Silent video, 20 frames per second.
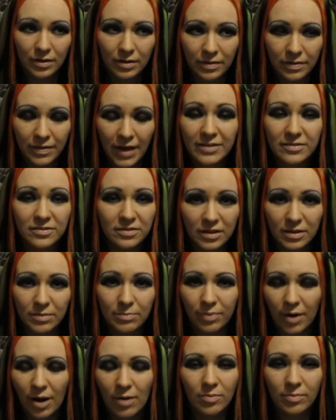That's
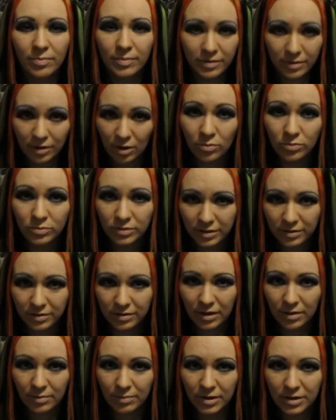probably the only thing,